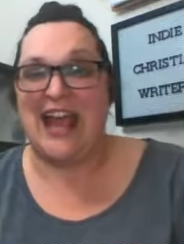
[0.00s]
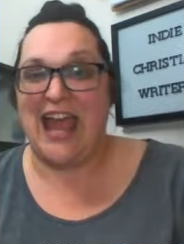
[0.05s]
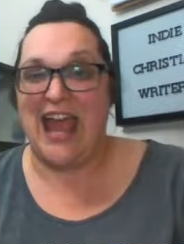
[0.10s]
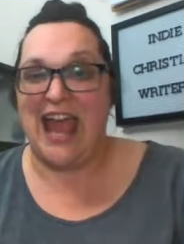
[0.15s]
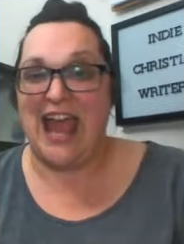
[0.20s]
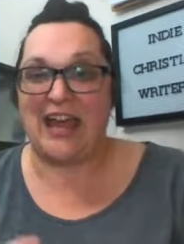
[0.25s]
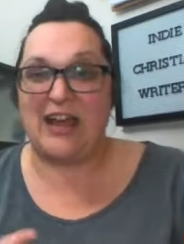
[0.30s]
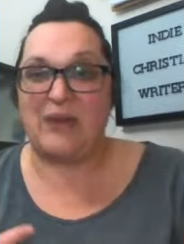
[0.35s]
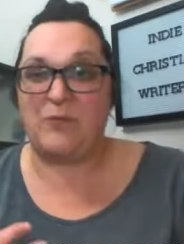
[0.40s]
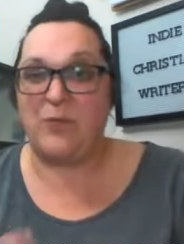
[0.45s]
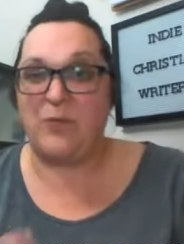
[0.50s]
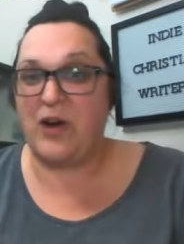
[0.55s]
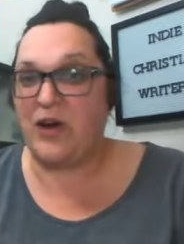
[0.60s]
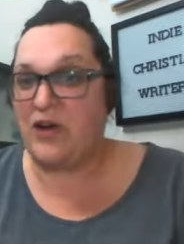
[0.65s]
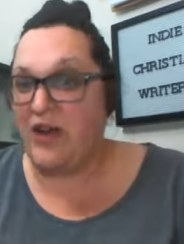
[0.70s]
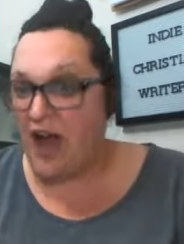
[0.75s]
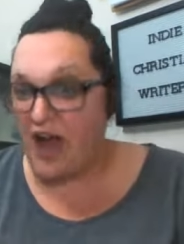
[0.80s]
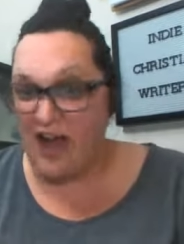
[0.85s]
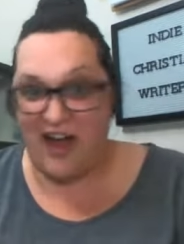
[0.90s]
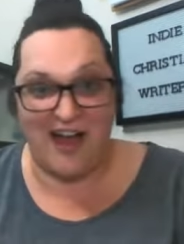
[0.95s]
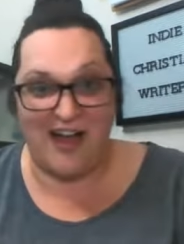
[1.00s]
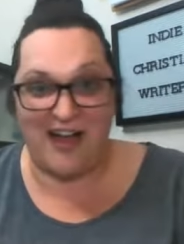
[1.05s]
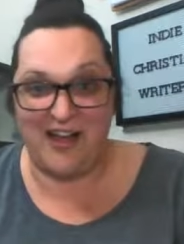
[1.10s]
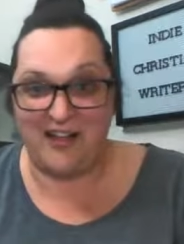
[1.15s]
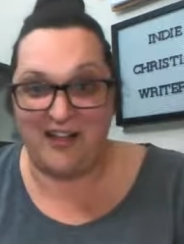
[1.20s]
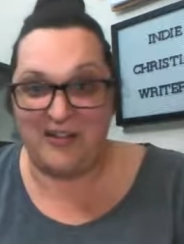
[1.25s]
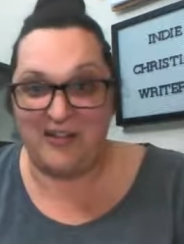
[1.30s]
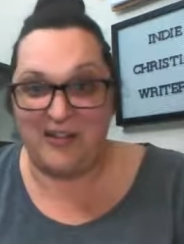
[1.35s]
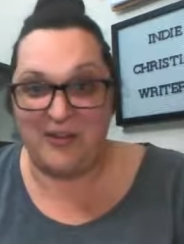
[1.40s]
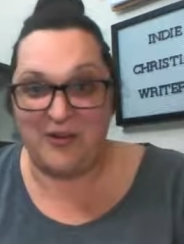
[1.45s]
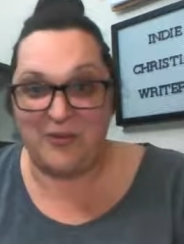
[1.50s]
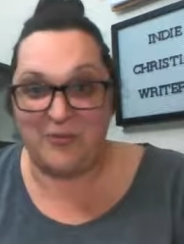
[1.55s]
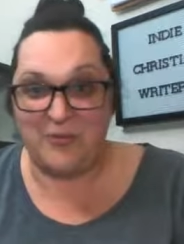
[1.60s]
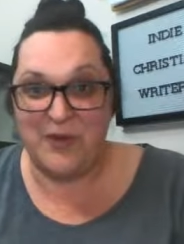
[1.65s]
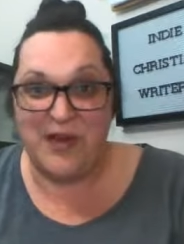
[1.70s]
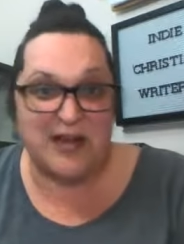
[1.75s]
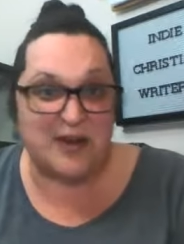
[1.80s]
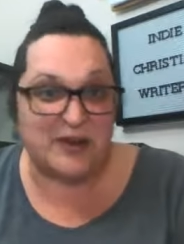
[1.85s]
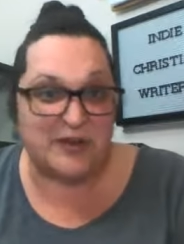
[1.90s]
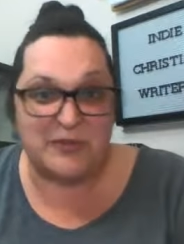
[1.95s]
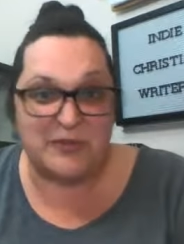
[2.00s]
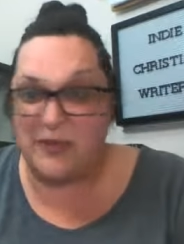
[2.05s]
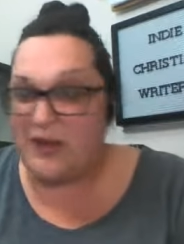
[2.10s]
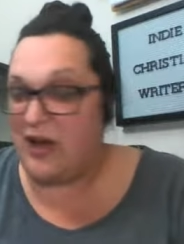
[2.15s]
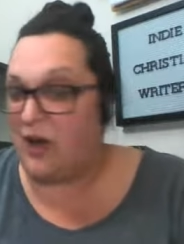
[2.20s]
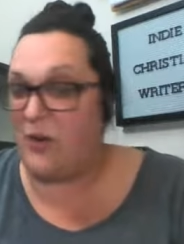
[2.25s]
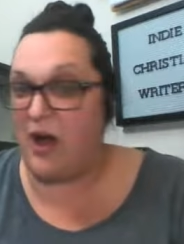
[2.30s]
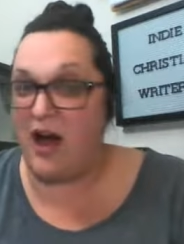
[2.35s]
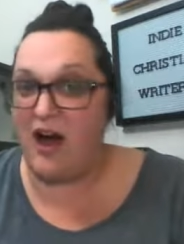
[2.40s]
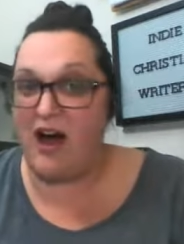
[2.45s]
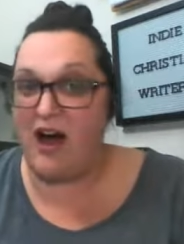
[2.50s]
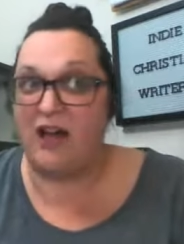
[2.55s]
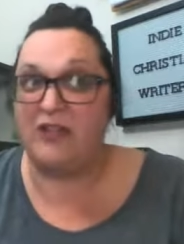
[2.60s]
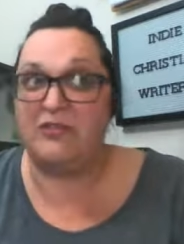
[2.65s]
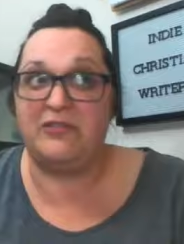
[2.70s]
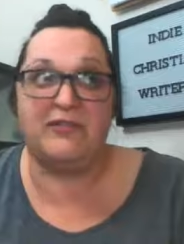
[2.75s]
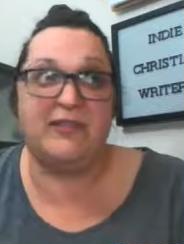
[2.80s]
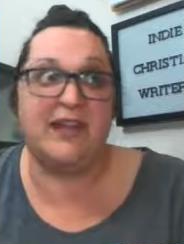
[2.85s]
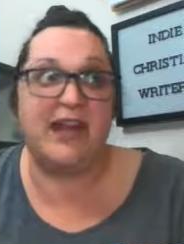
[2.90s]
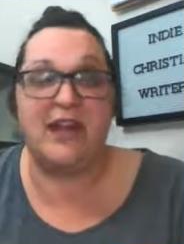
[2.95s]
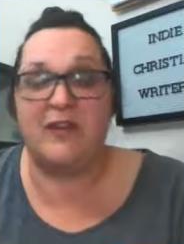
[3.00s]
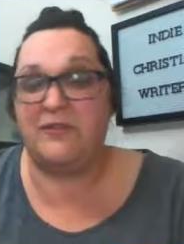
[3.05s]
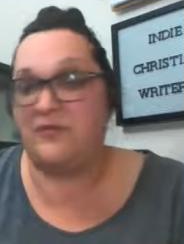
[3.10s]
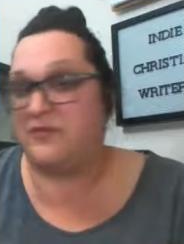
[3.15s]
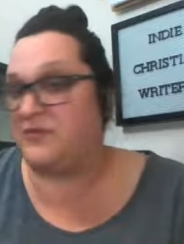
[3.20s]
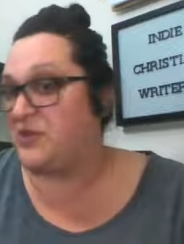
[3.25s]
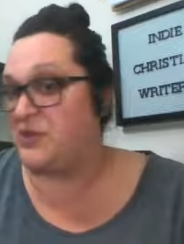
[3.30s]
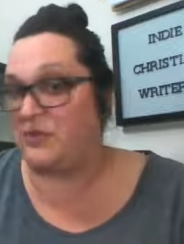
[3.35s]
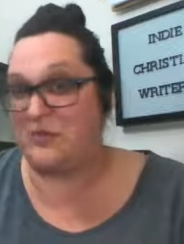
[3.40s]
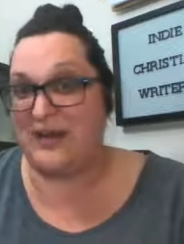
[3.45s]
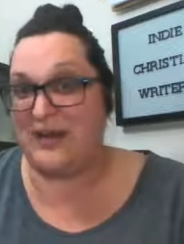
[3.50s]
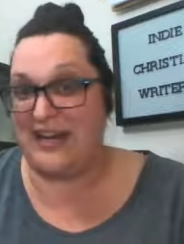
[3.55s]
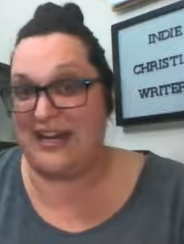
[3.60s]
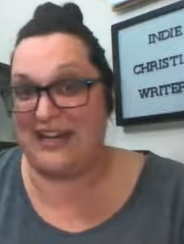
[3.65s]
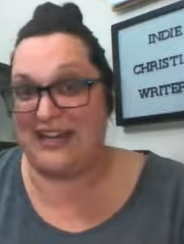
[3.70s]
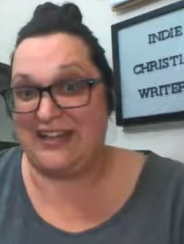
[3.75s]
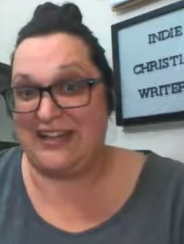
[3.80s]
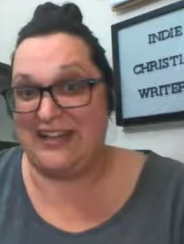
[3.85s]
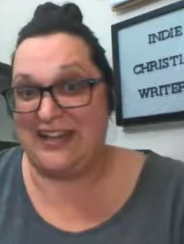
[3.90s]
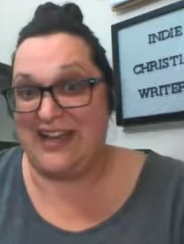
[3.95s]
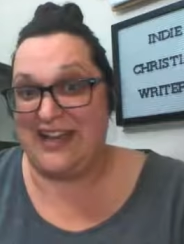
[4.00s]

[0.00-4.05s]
And we're not all readers. We don't all love to read.